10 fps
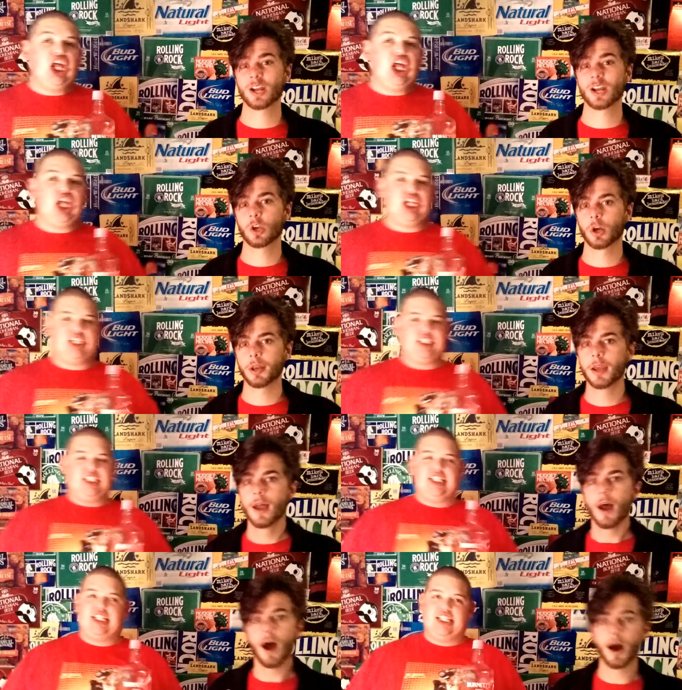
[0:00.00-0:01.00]
Speaker 1: not good.
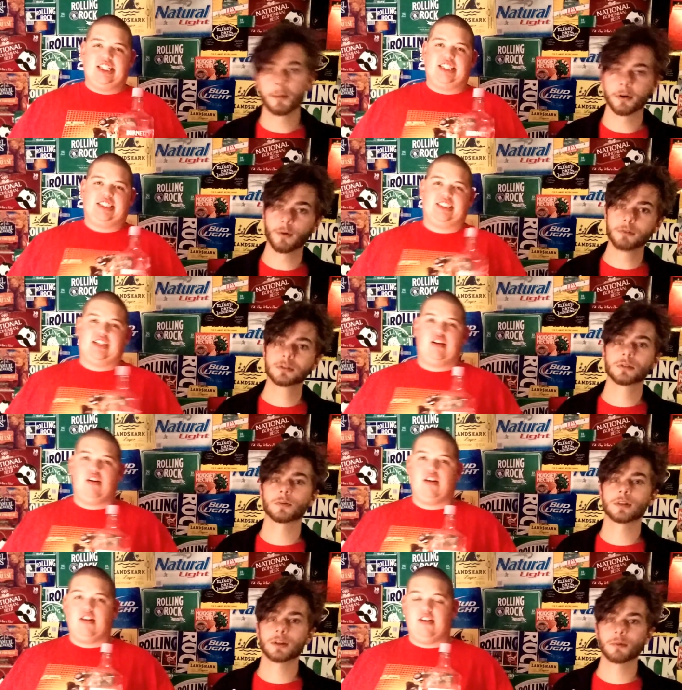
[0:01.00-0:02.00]
Uh, but on to the
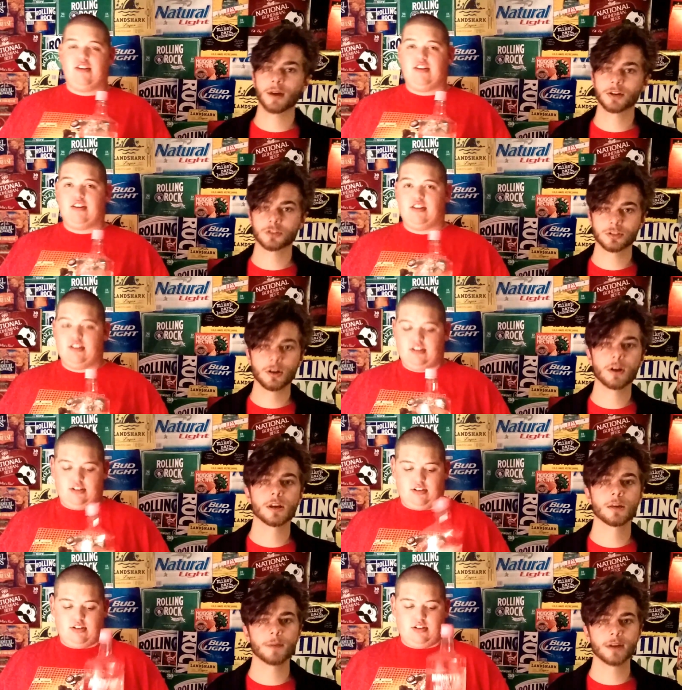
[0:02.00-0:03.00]
one that we're actually
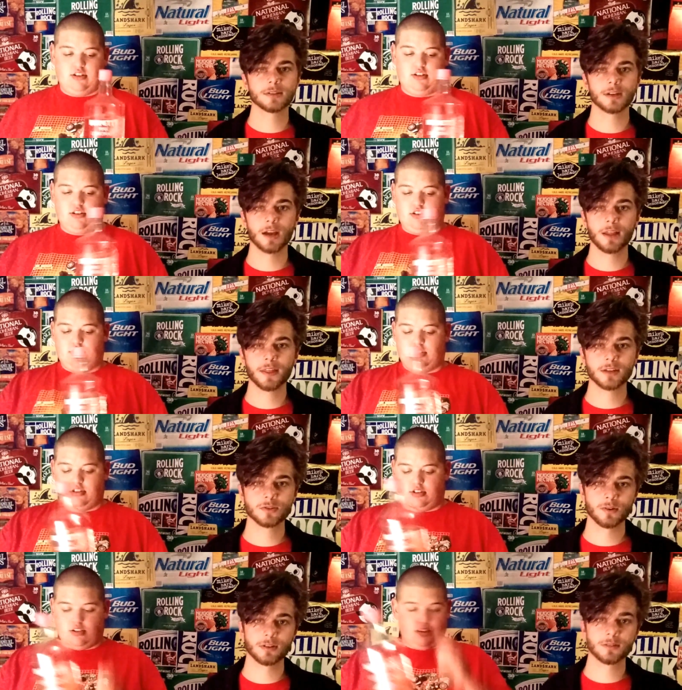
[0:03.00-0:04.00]
talking about tonight.
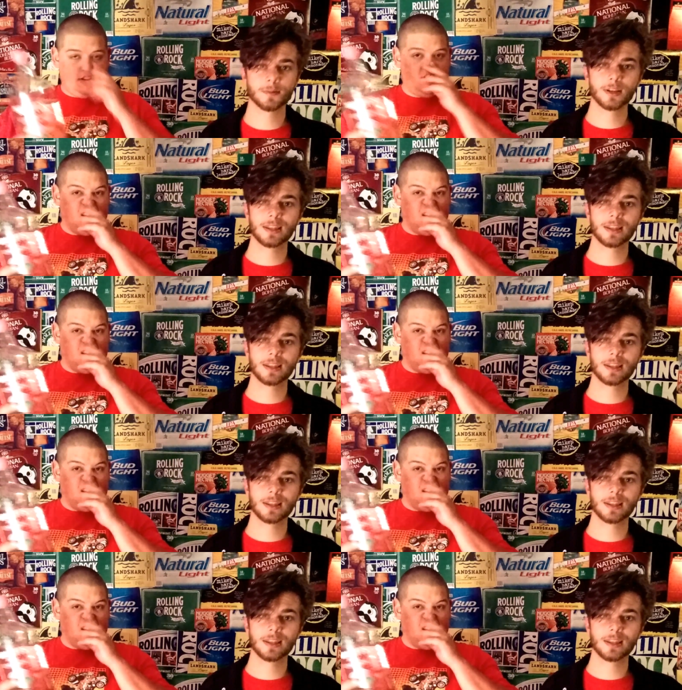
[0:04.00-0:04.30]
That's going to